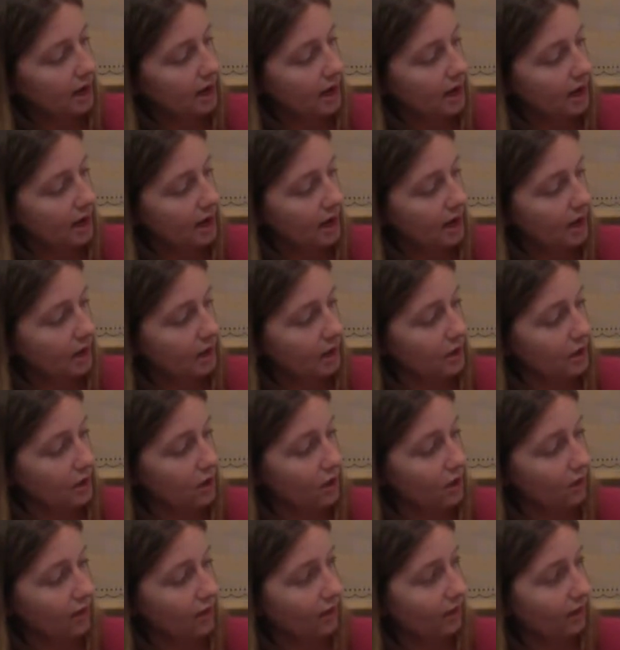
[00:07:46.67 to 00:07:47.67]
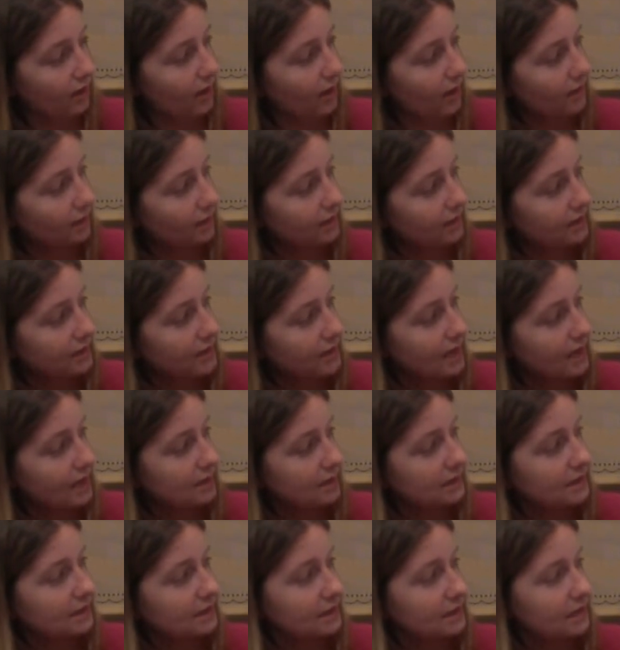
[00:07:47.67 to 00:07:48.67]
And I know 11
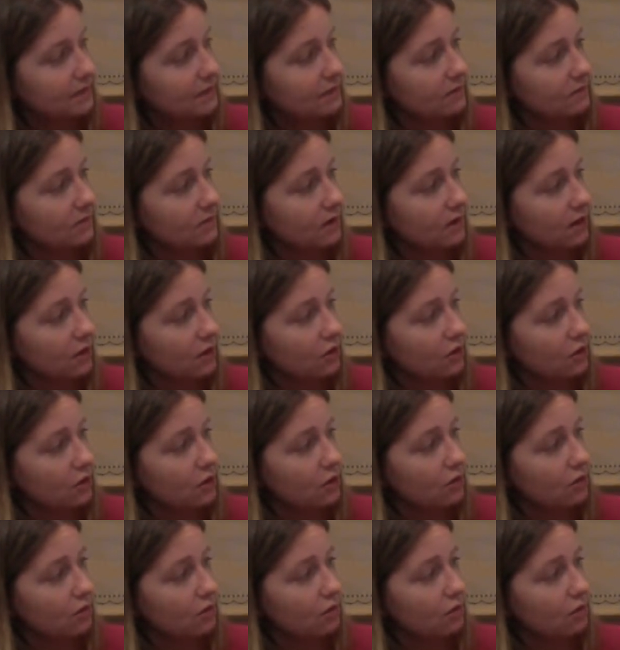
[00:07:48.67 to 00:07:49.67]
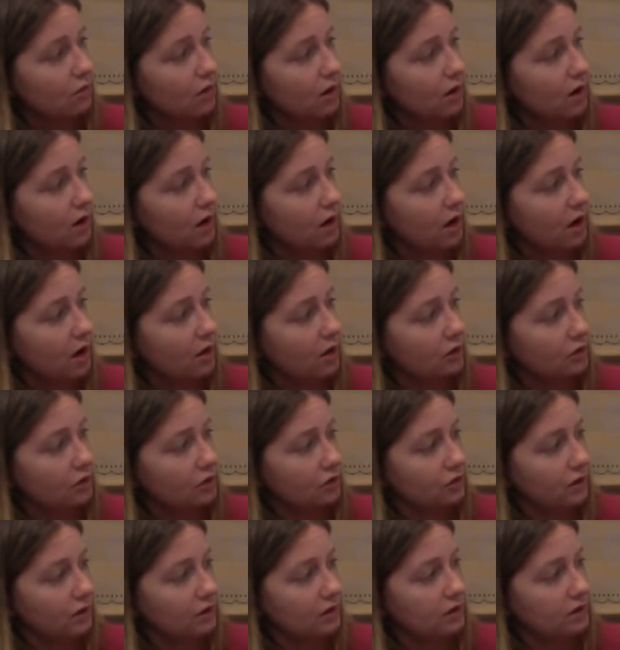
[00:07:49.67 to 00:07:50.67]
tens gives me a new
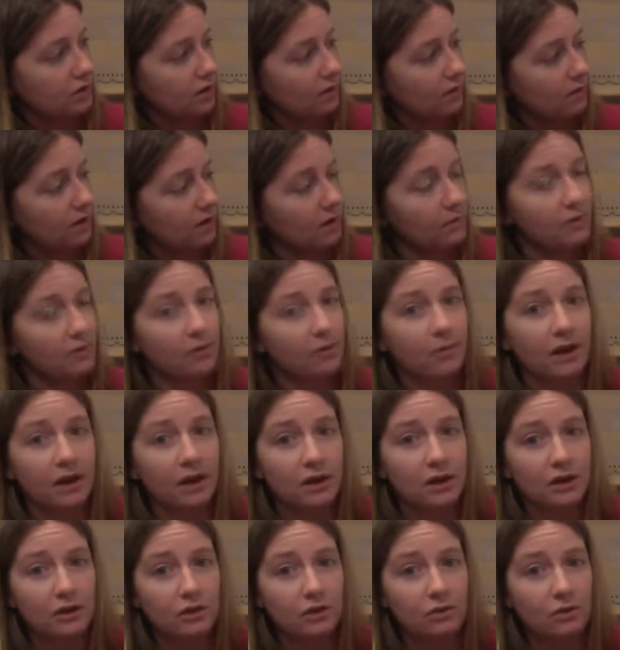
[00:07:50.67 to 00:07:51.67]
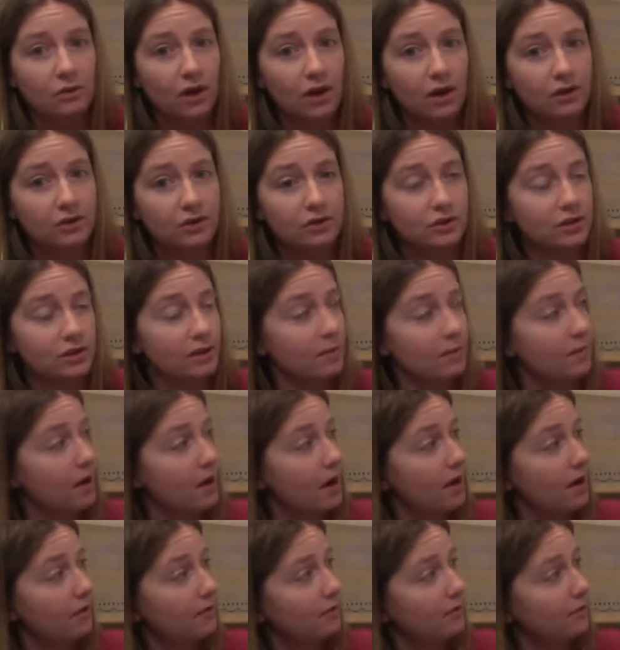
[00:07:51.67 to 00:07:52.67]
100. So I'm going to put my new 100 above.